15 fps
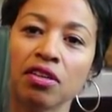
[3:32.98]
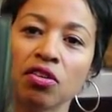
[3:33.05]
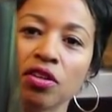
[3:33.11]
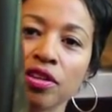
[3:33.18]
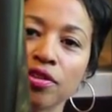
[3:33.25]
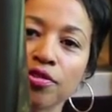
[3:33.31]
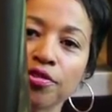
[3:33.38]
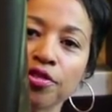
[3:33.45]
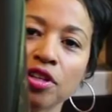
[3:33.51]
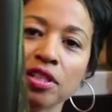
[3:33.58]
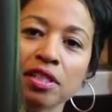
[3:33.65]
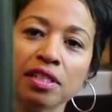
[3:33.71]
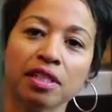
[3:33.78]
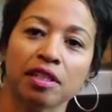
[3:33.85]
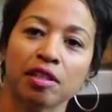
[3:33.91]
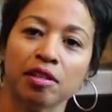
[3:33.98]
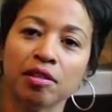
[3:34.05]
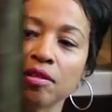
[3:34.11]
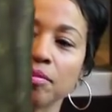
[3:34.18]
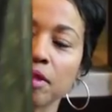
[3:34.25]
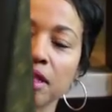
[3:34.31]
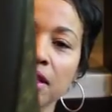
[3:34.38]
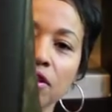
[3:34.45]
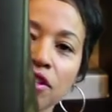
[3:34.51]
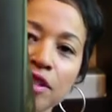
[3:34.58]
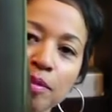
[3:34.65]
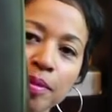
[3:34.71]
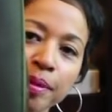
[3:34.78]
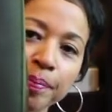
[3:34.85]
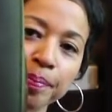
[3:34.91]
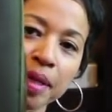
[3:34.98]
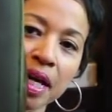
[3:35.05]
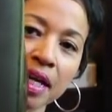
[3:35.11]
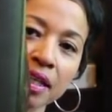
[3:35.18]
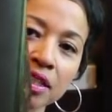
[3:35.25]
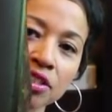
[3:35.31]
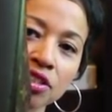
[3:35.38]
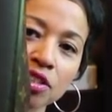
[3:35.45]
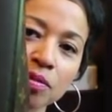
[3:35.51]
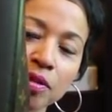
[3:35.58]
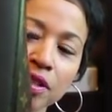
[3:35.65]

on the front but not on the back, it's just